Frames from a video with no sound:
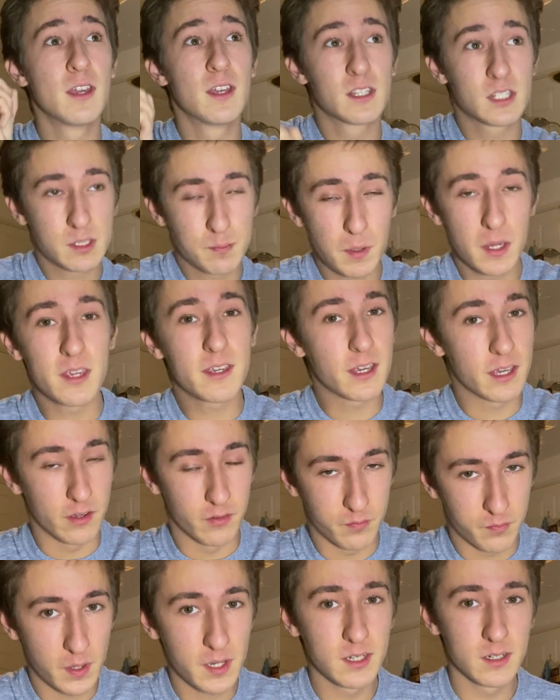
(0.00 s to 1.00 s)
Speaking
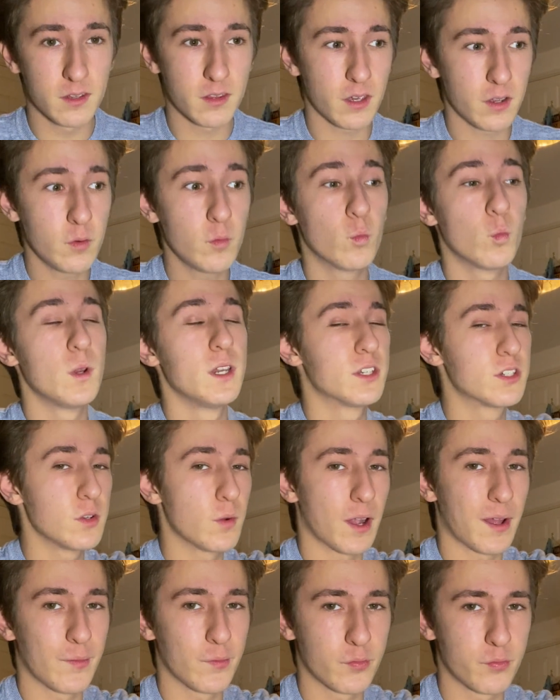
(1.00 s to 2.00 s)
of Vinda though, we
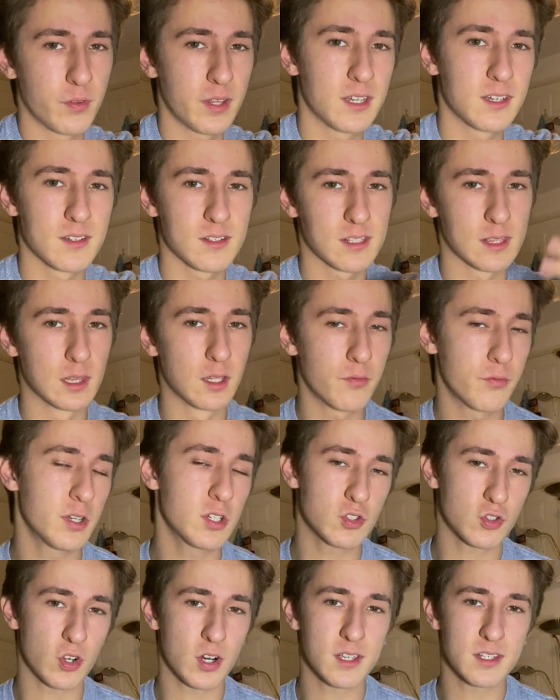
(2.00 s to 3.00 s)
do have Vinda's love
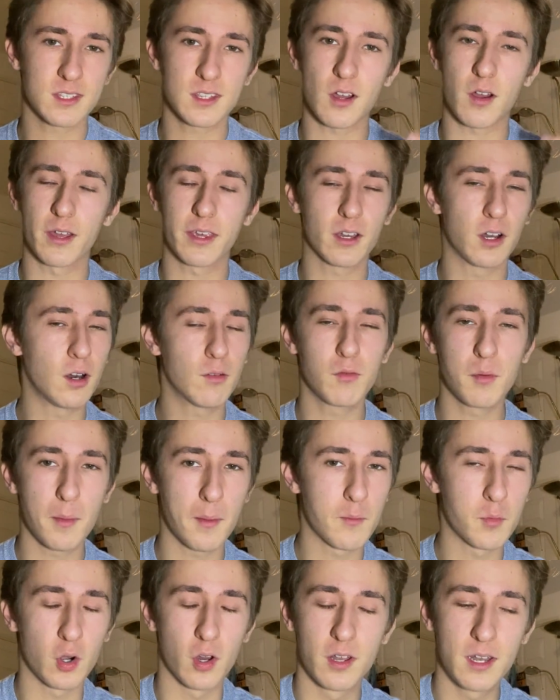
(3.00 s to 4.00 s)
interest. I can't
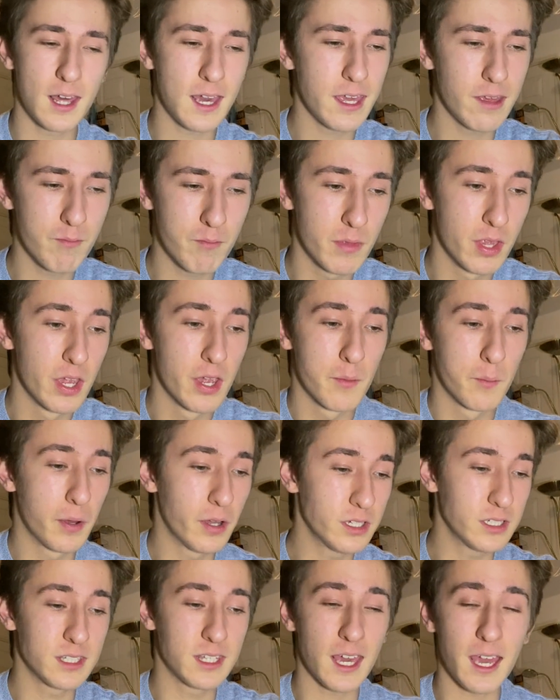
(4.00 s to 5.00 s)
remember her name.
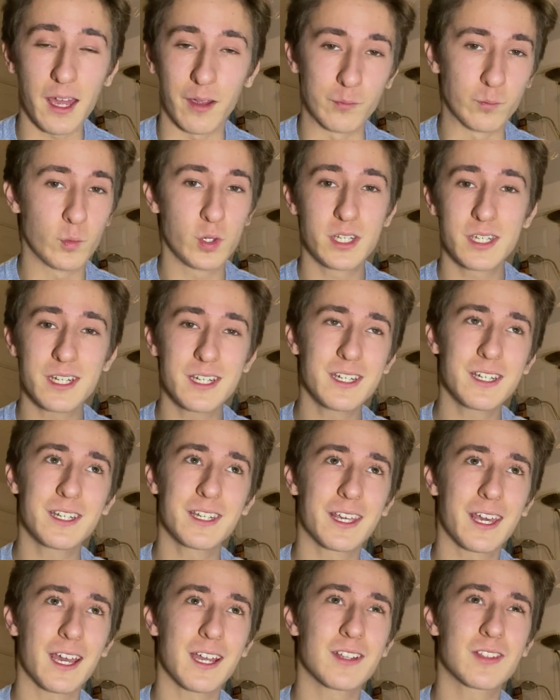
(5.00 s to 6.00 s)
But yeah, we
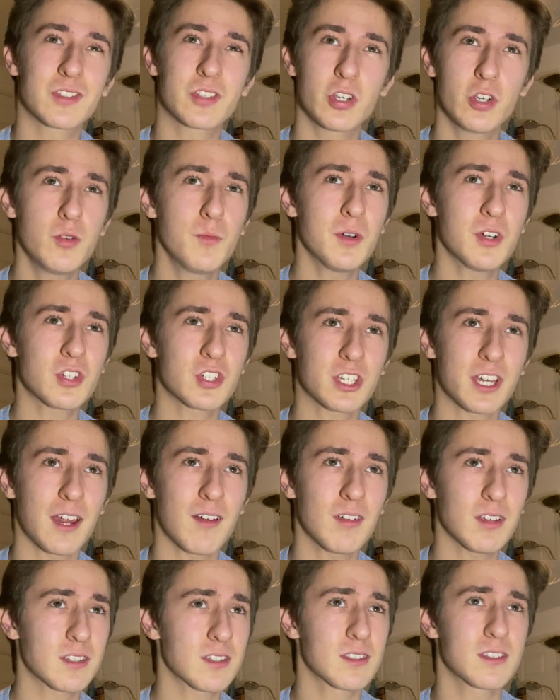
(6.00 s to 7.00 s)
didn't get too much
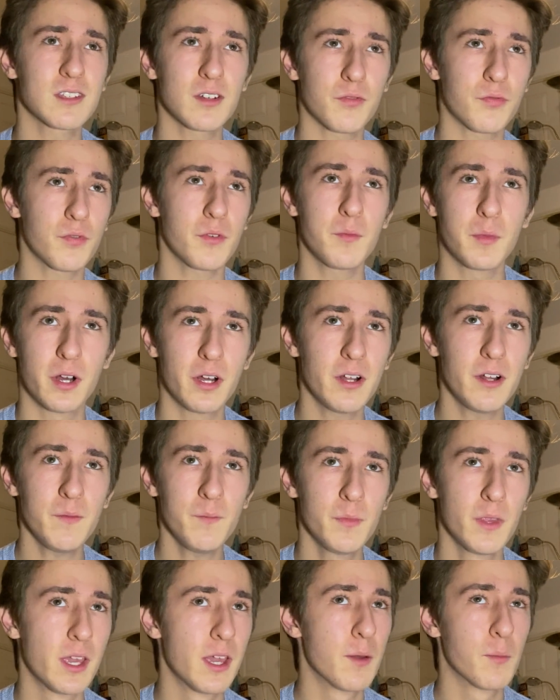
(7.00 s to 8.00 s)
character stuff from her.
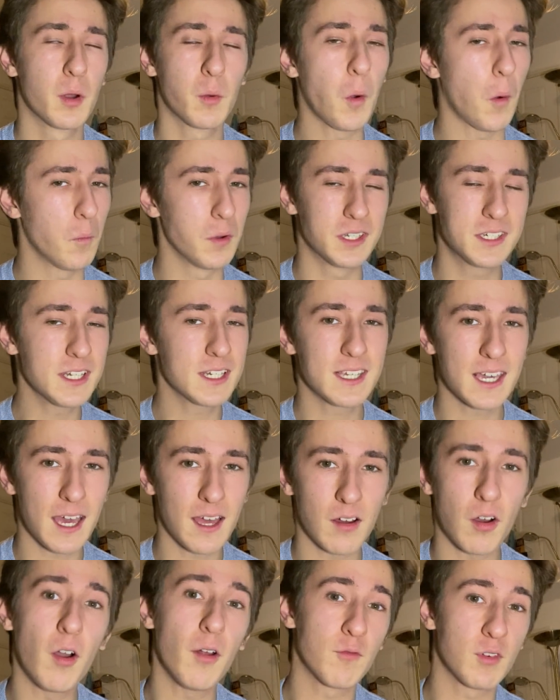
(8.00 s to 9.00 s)
But what we did
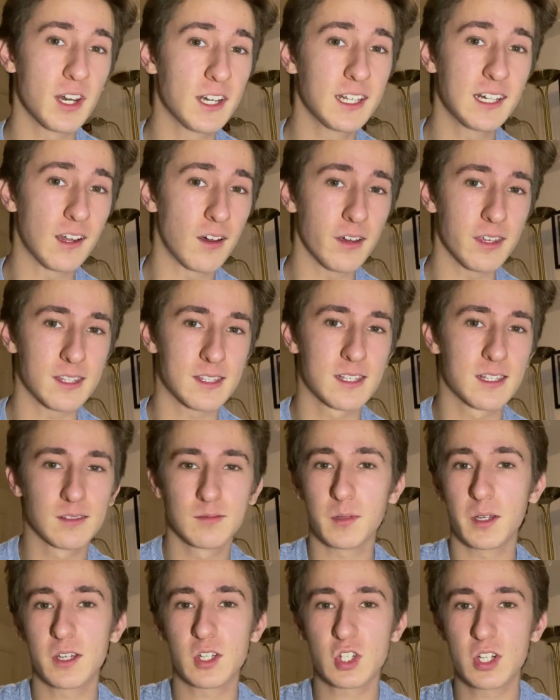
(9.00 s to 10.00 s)
get, I really liked.
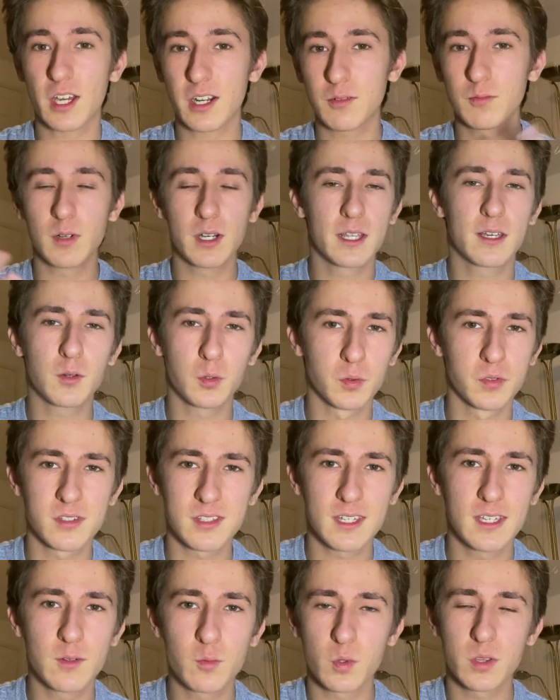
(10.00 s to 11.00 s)
Like, she had a really cool
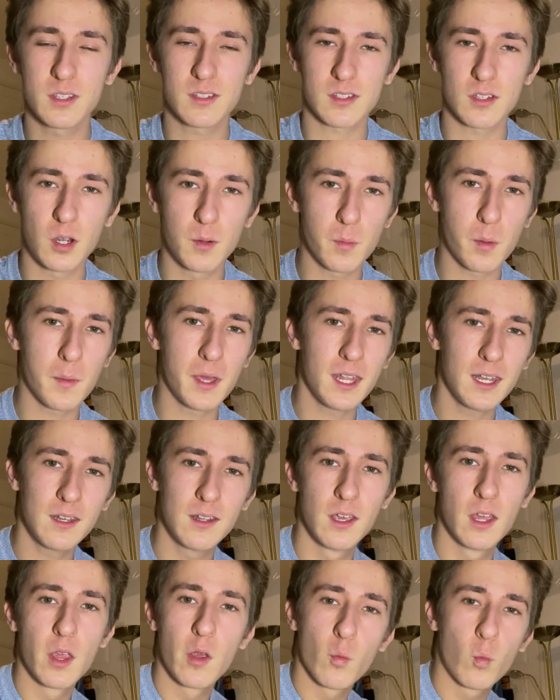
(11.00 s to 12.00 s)
scene with the Cybermen,
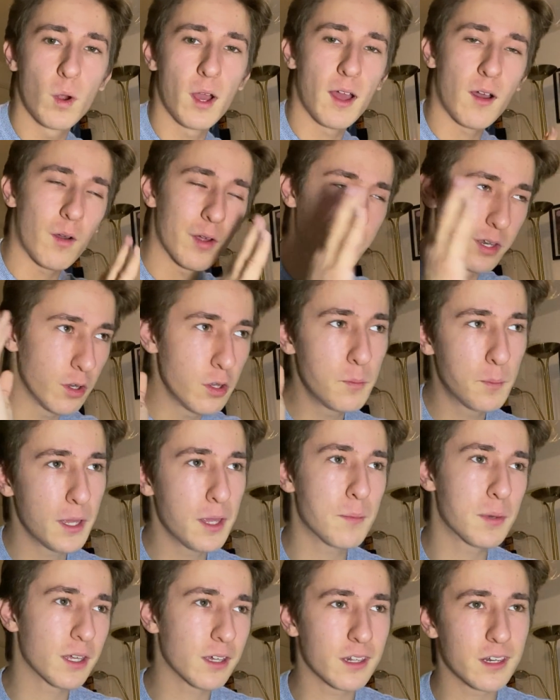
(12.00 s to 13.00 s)
where I know
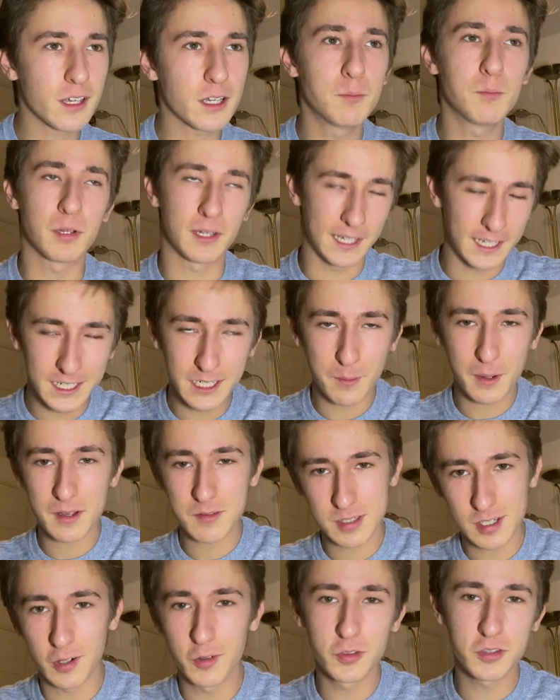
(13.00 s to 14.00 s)
people are going to complain
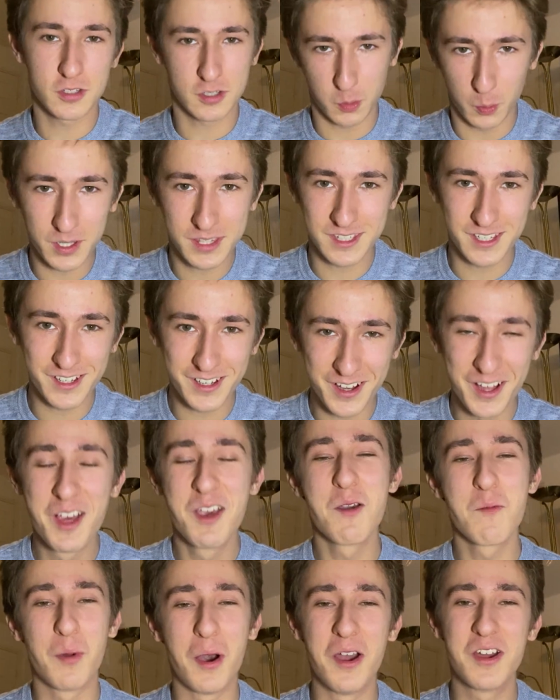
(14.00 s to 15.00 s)
about it on Twitter,
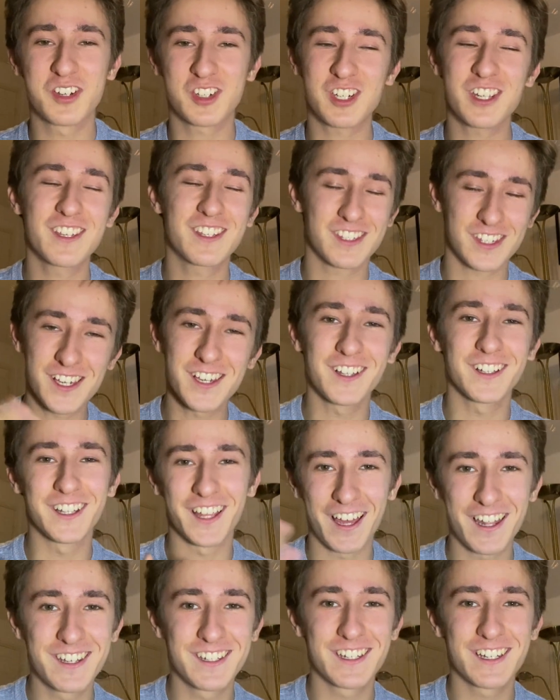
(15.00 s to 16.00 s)
but she
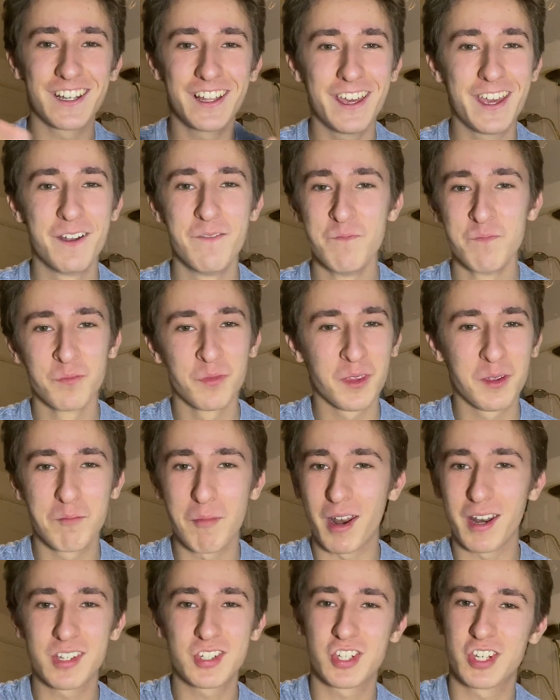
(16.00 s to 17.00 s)
single-handedly
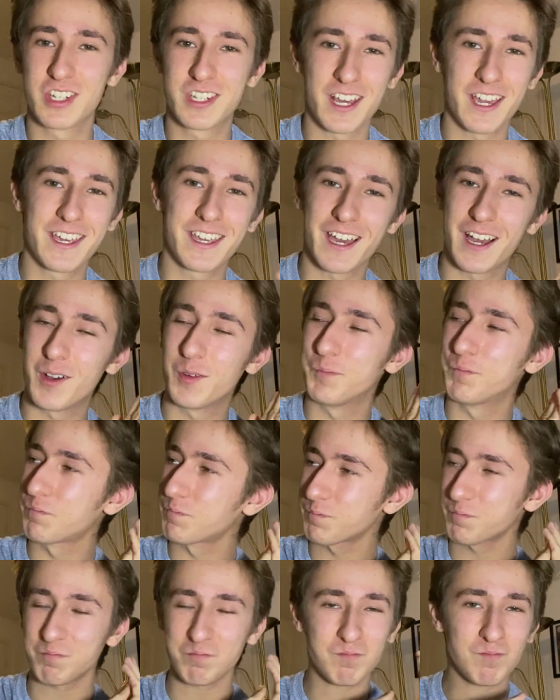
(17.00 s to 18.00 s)
managed to take out
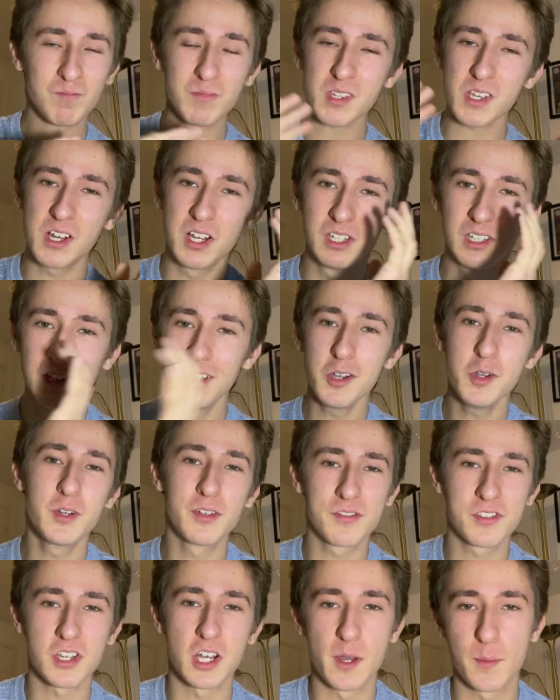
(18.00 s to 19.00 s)
a load
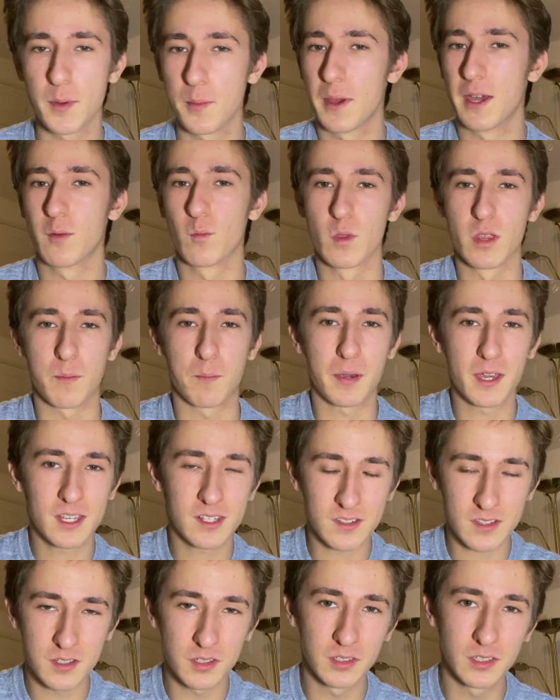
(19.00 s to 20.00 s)
of Cybermen with a
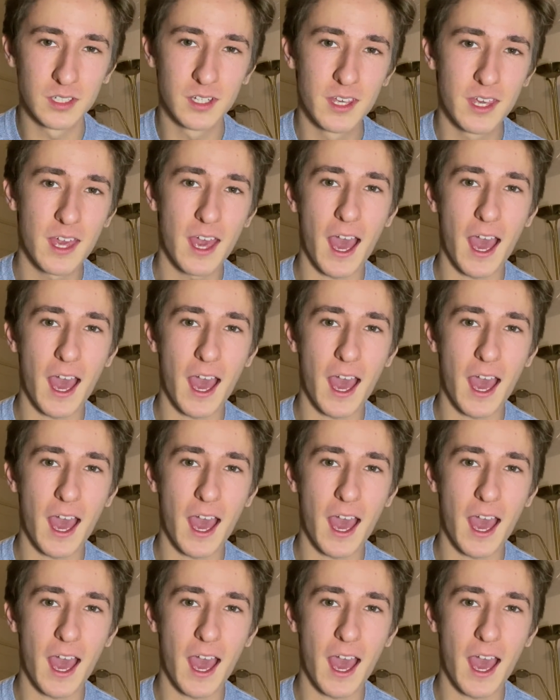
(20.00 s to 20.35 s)
pistol.